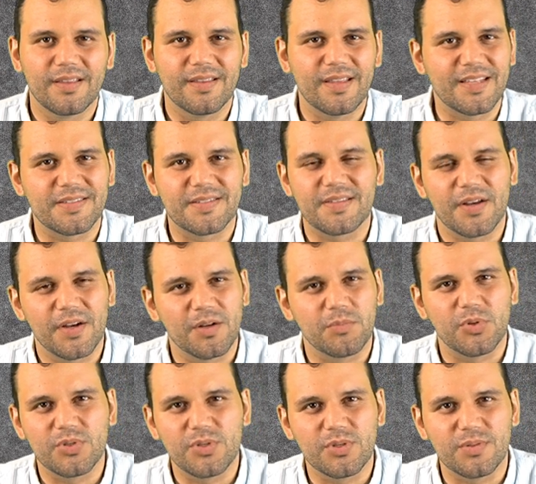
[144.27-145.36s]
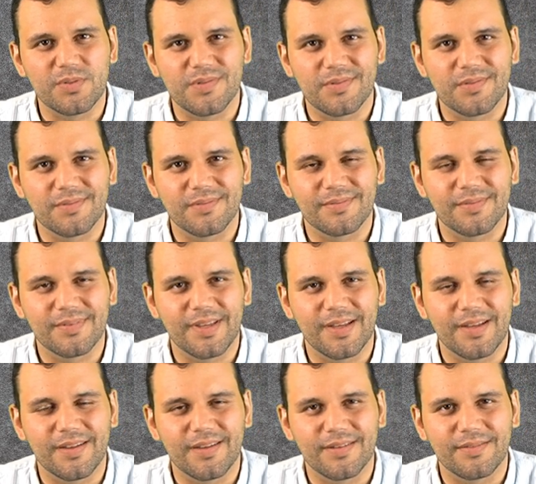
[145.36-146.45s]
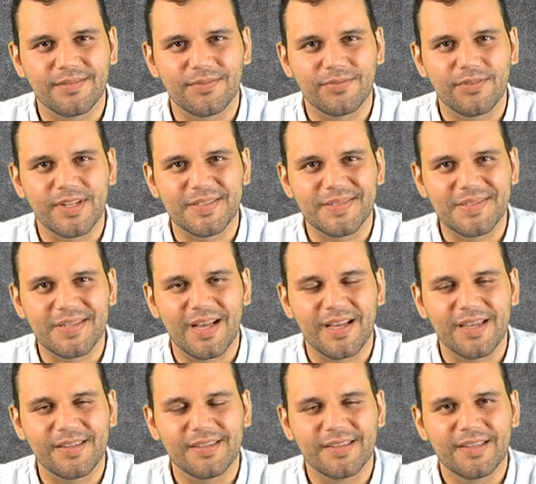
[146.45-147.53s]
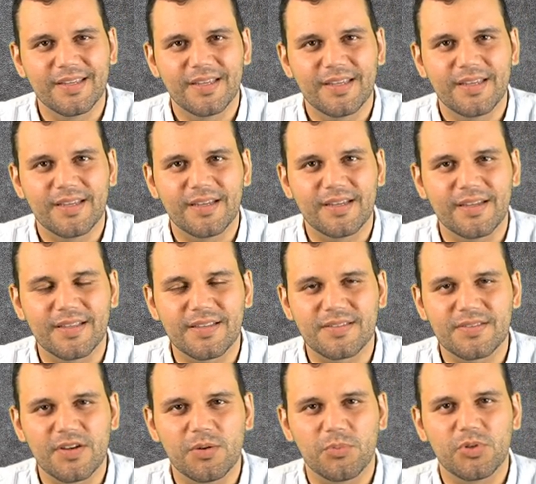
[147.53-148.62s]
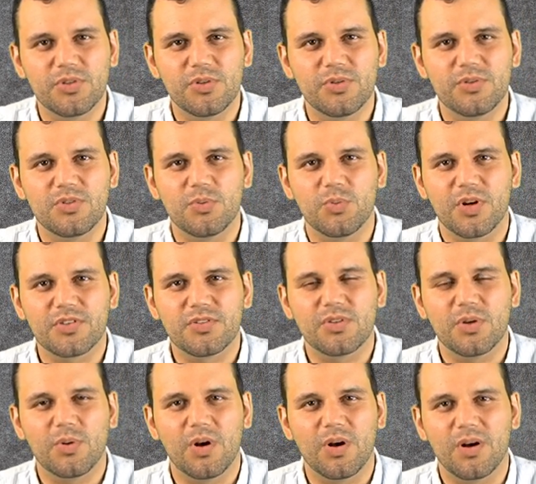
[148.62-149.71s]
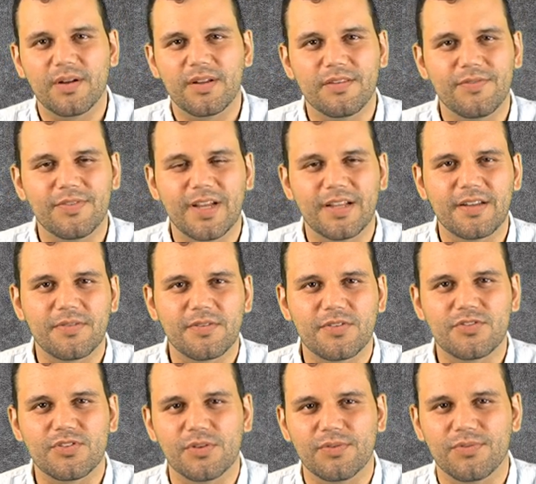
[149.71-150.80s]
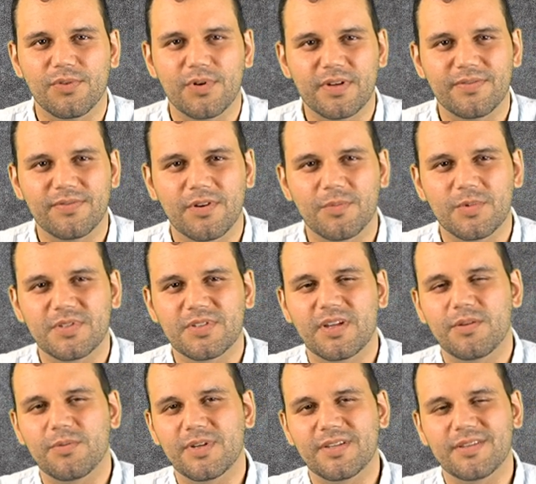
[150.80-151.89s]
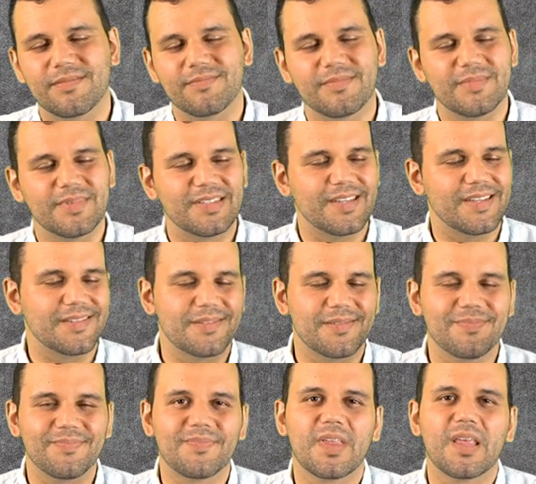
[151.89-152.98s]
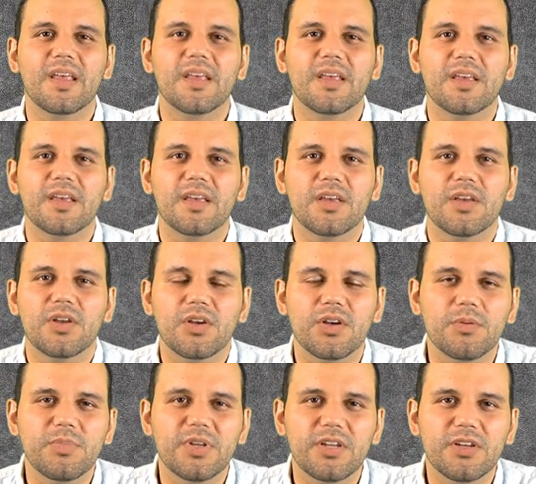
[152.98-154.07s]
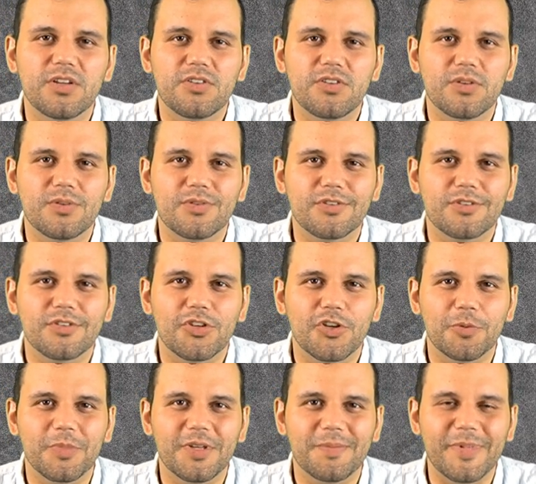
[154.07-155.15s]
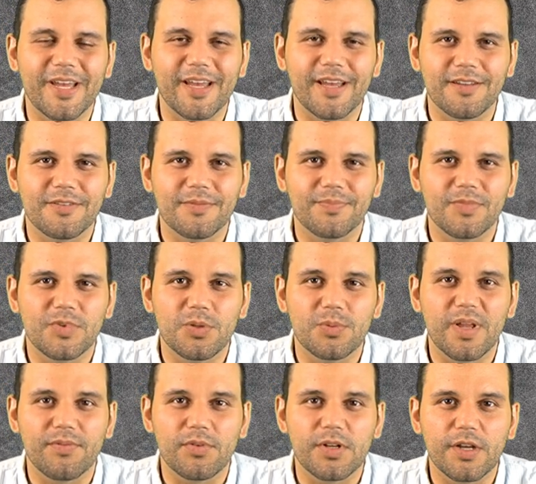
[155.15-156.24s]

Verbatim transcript: that's terrible news, uh, friend sighs, Uh, that's terrible news. You worked so hard and you've got nothing to show for it. And Farmer Sai, says, could be good news, could be bad. You never